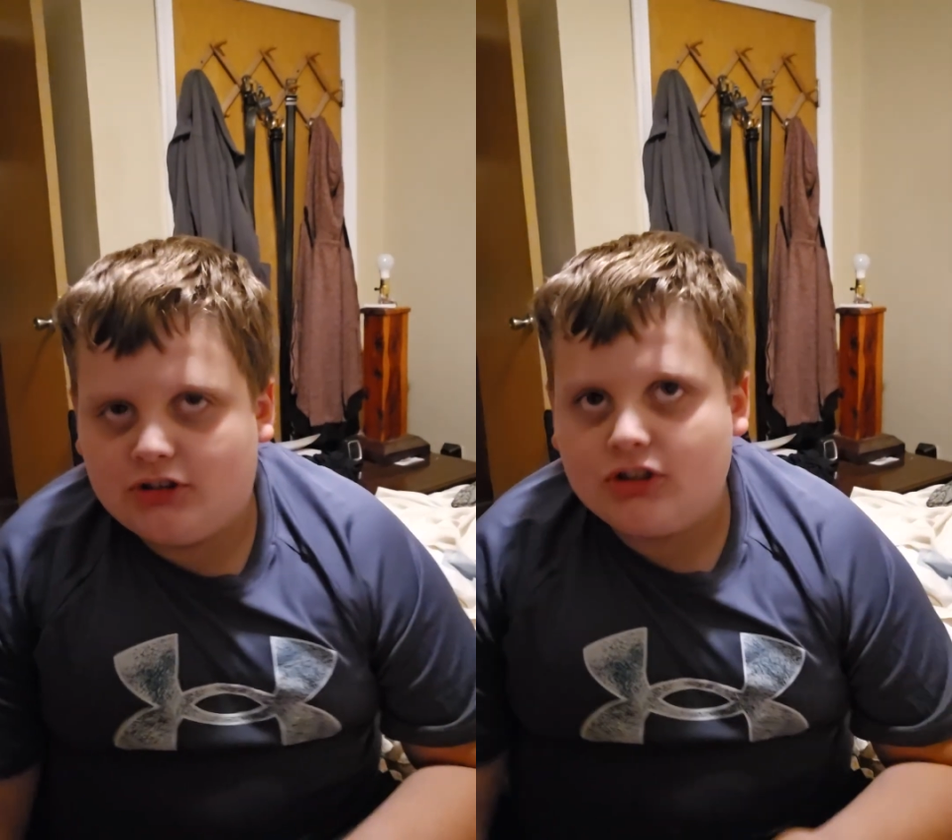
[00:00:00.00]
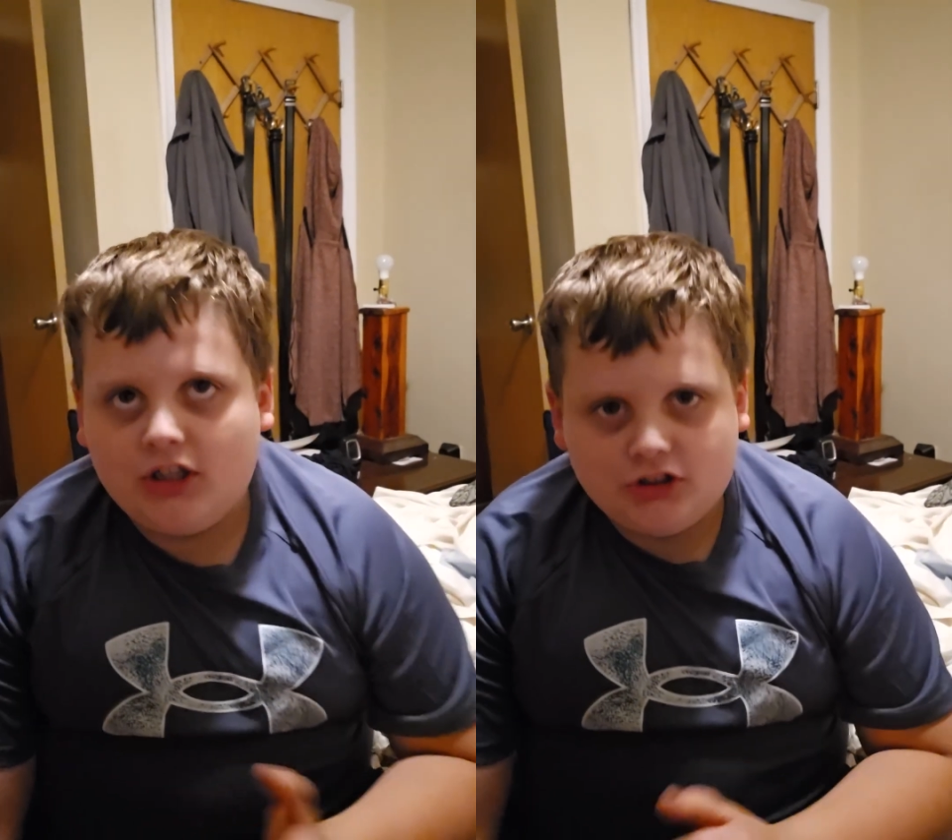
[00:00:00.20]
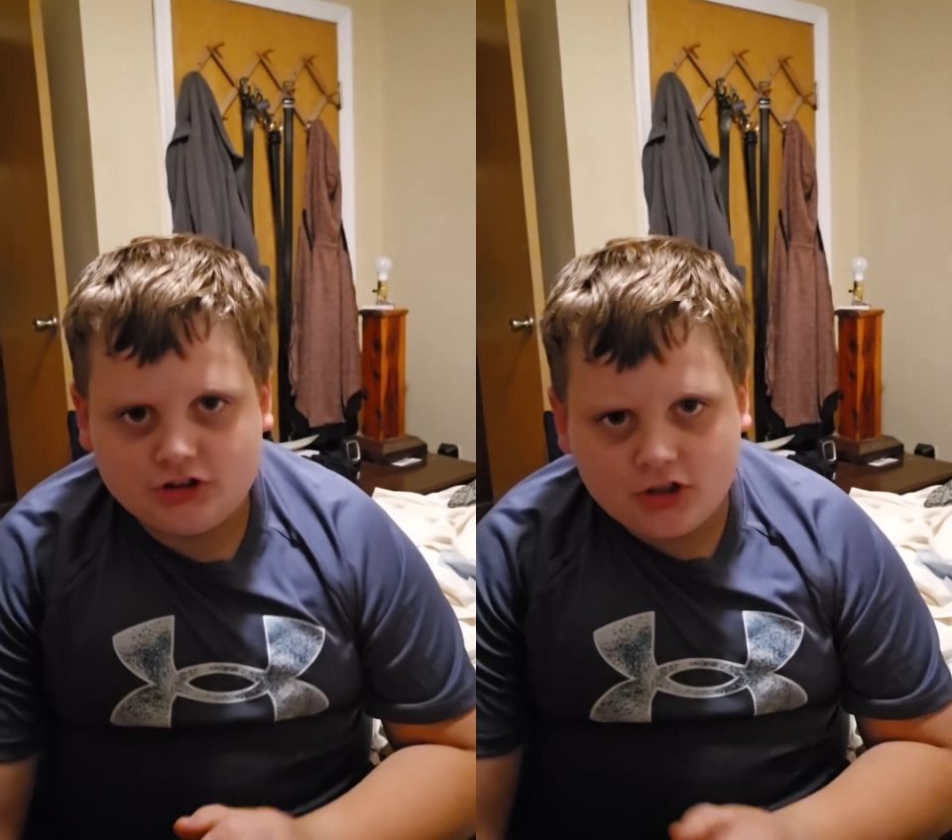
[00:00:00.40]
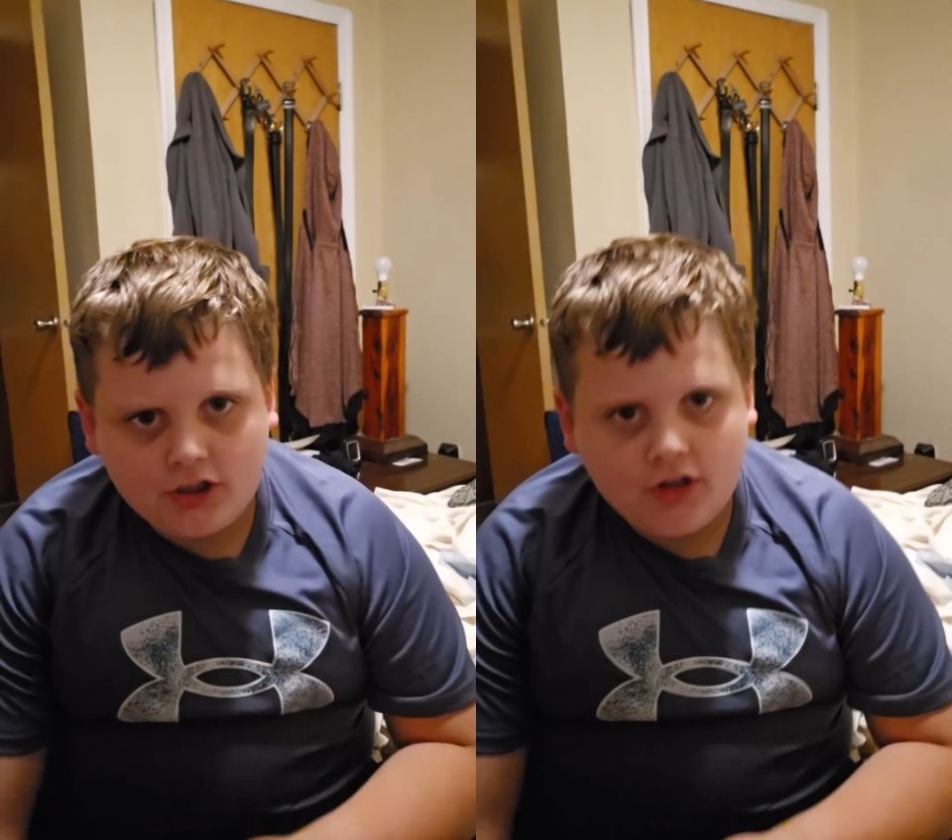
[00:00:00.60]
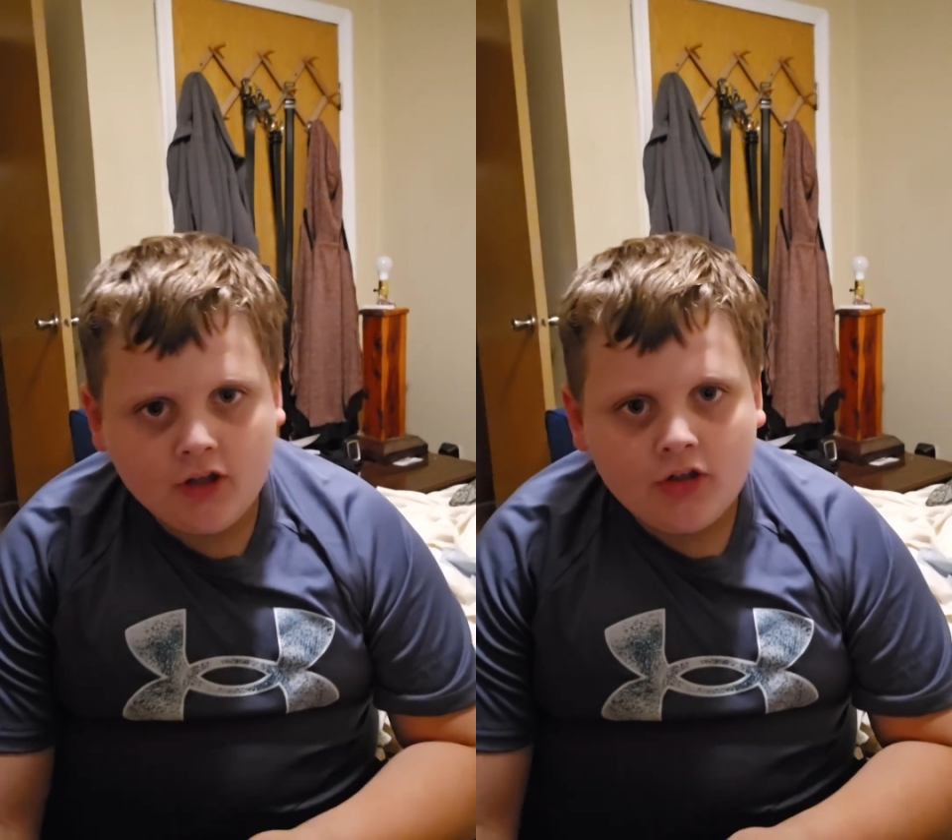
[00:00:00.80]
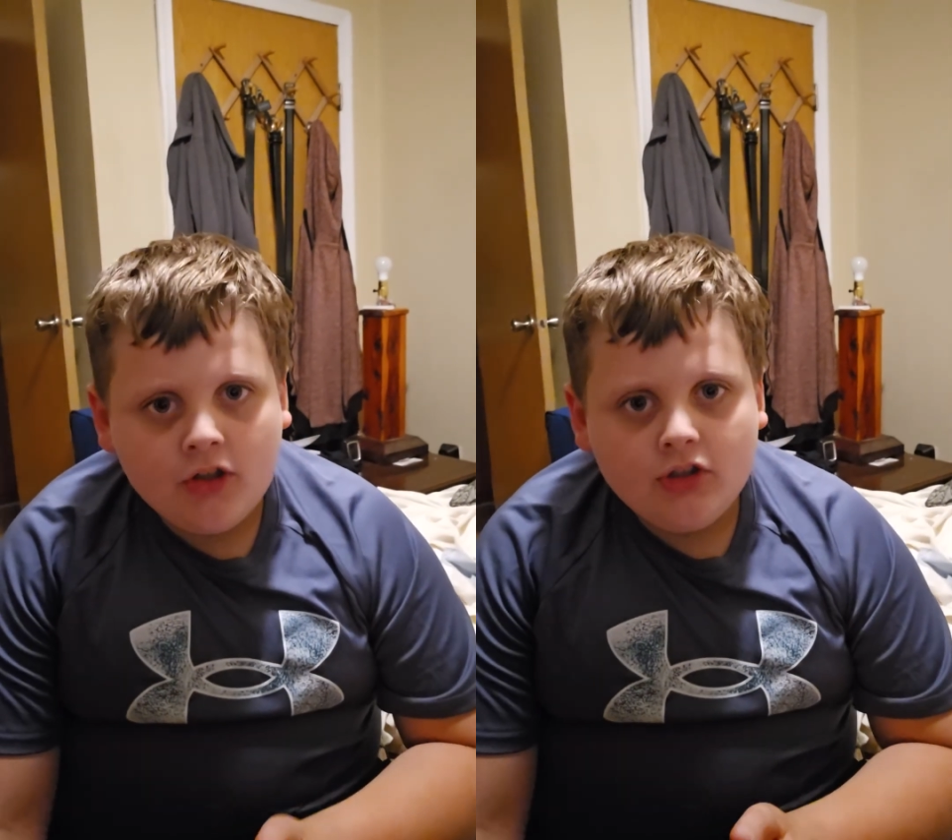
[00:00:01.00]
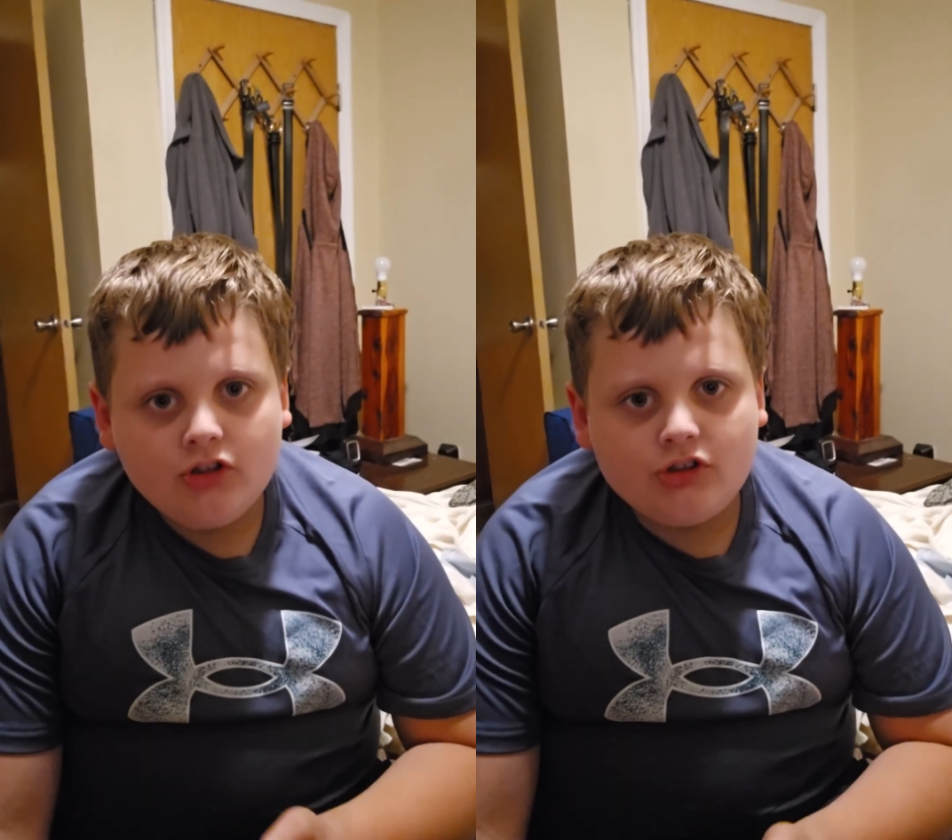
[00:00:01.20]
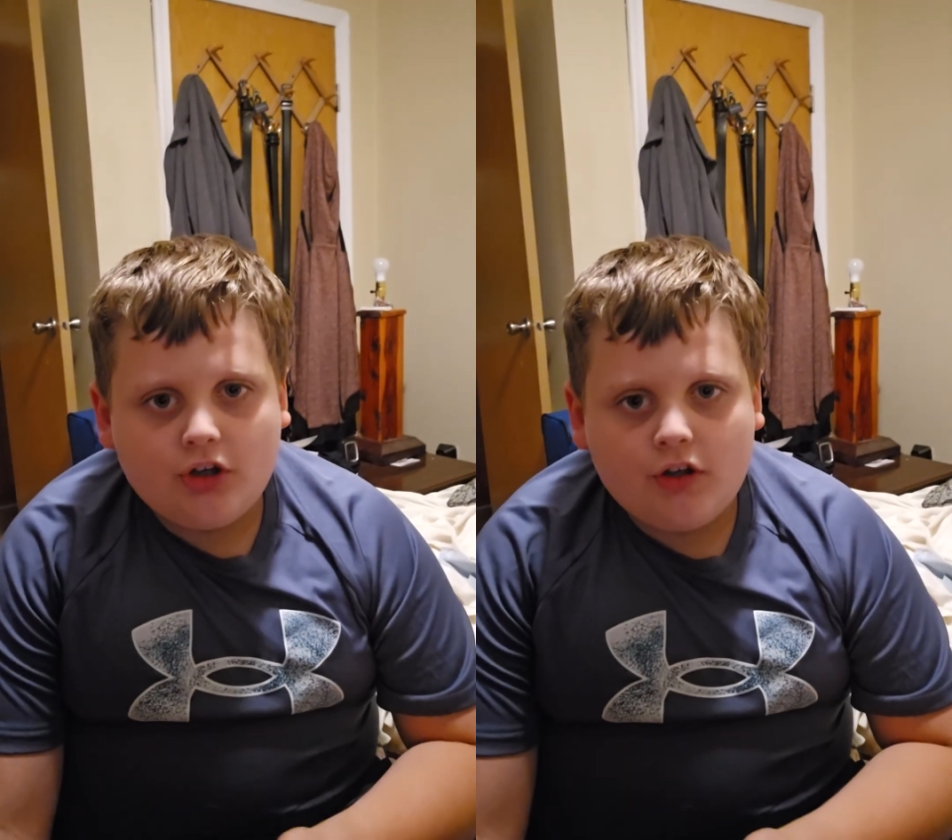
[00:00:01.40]
We're just gonna show
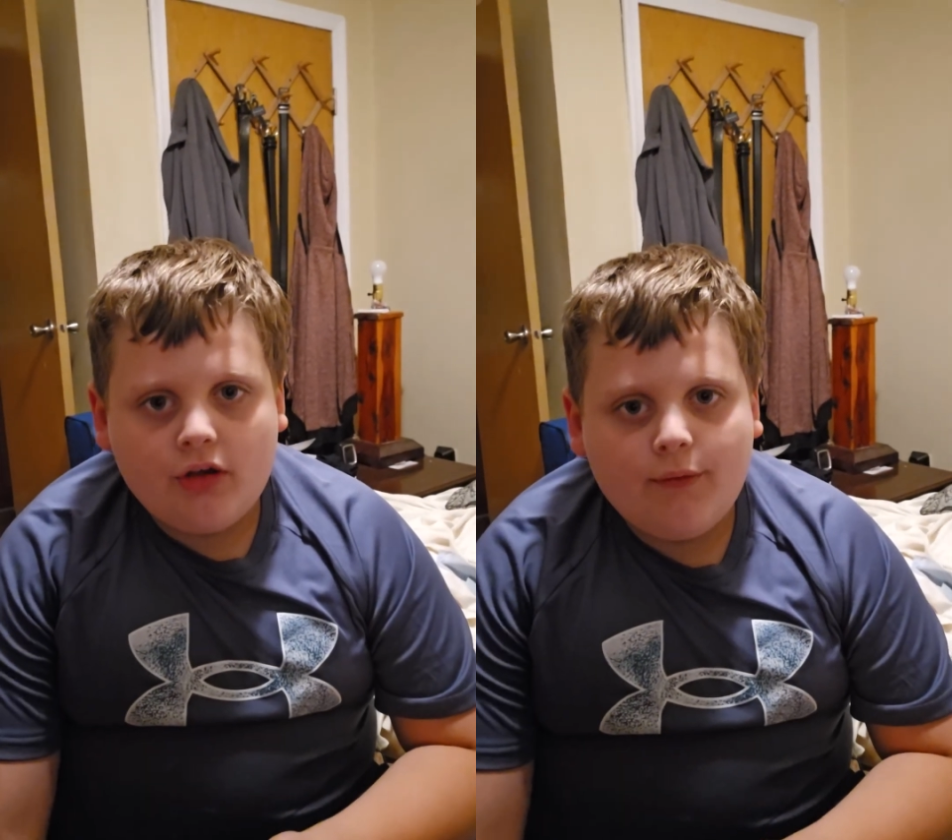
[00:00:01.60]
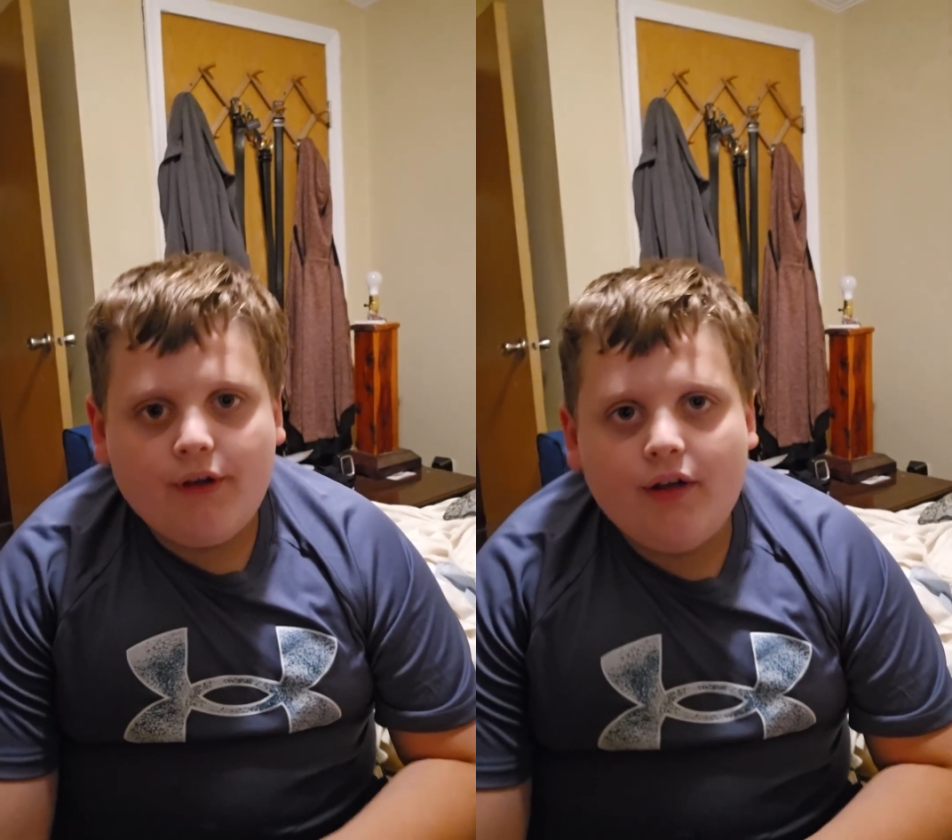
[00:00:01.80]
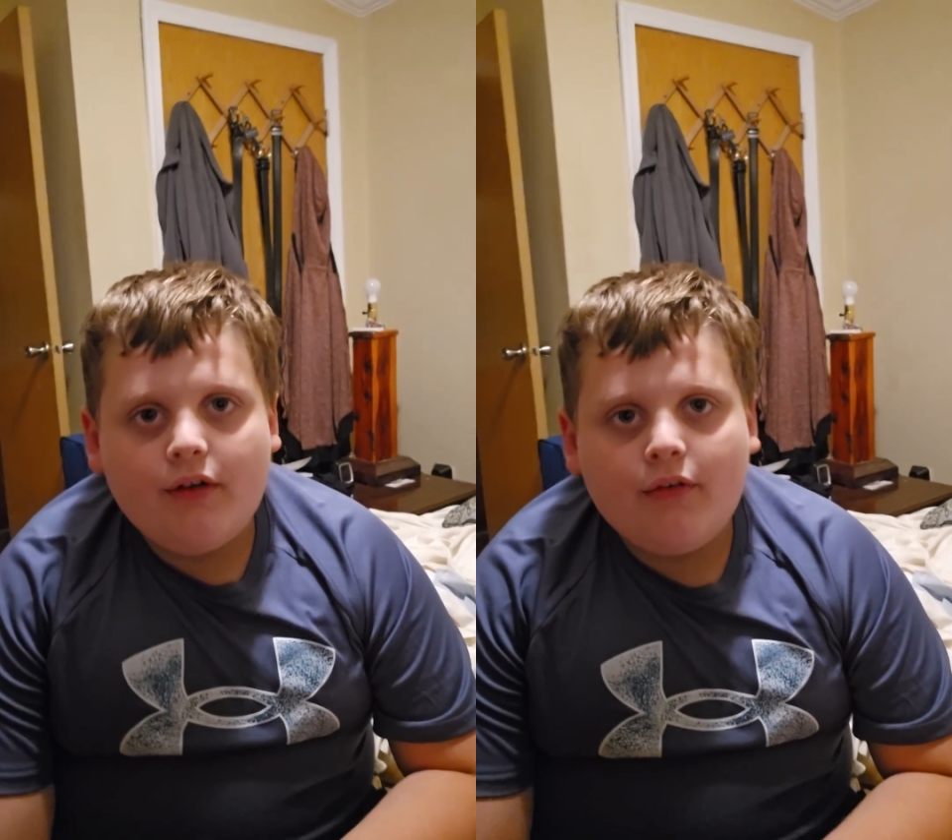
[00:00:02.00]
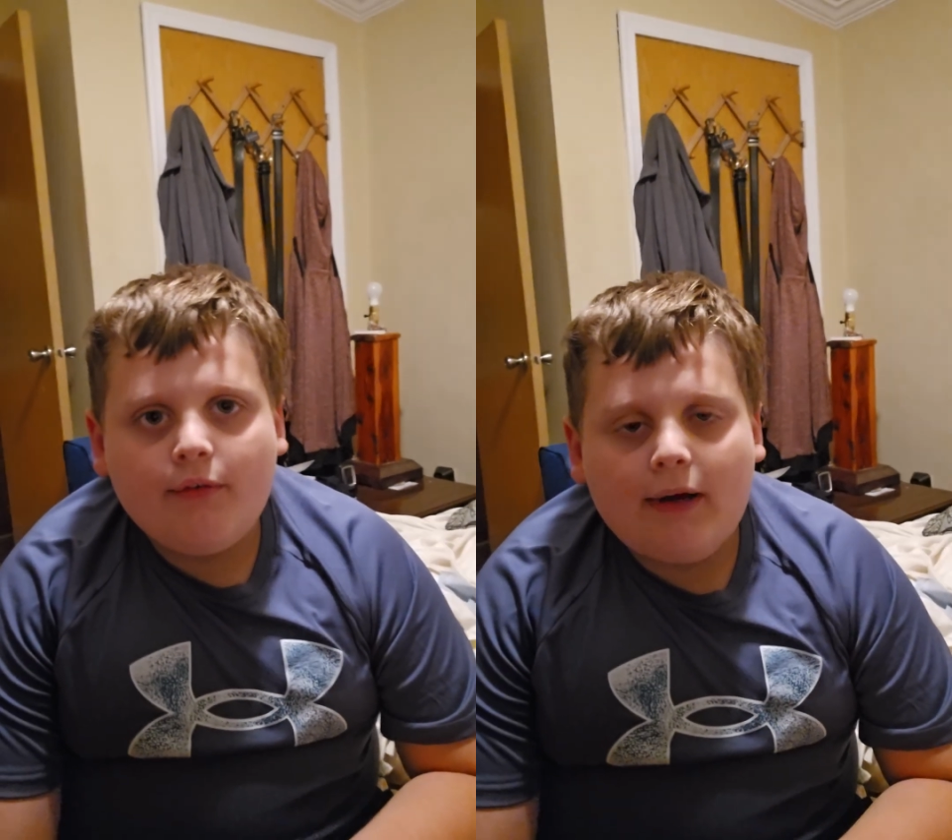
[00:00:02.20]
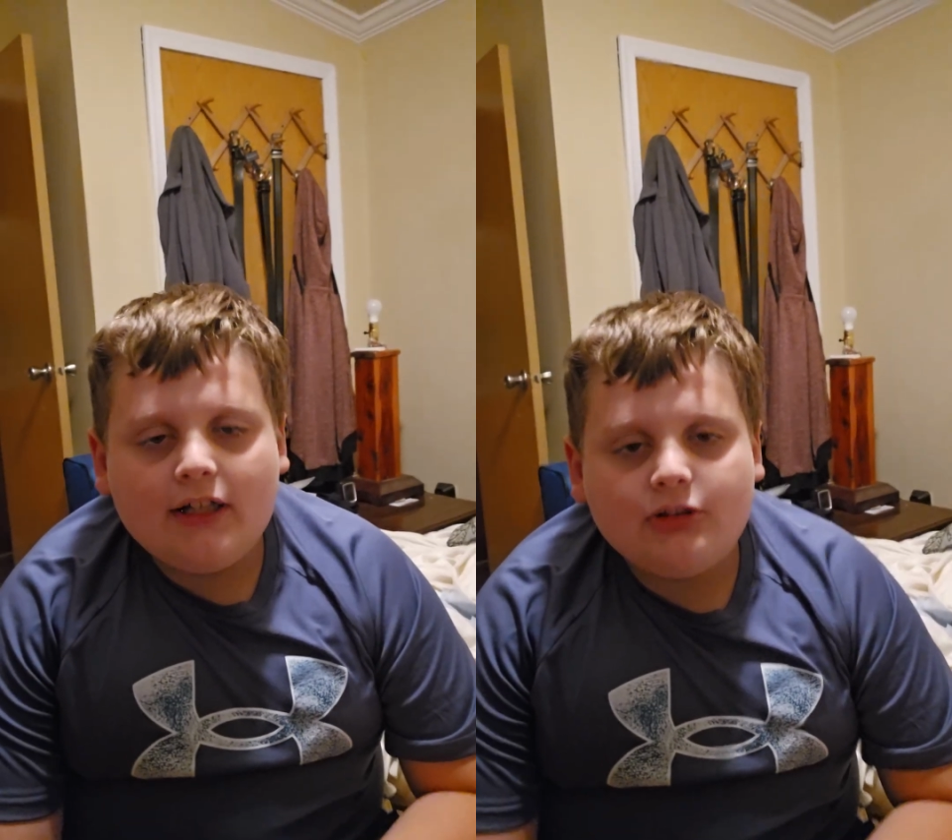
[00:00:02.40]
you it.